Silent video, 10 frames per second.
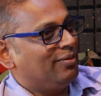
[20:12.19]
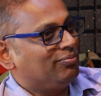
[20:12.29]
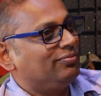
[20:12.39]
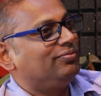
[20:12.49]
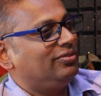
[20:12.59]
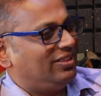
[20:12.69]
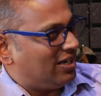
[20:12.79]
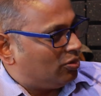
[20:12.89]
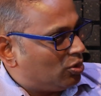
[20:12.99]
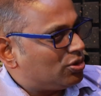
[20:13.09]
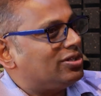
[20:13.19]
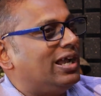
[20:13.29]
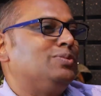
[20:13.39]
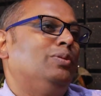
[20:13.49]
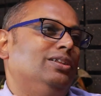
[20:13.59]
name that goes
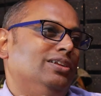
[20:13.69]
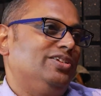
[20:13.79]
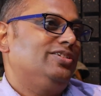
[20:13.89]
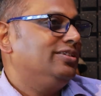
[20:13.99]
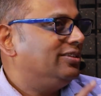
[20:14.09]
as per the list.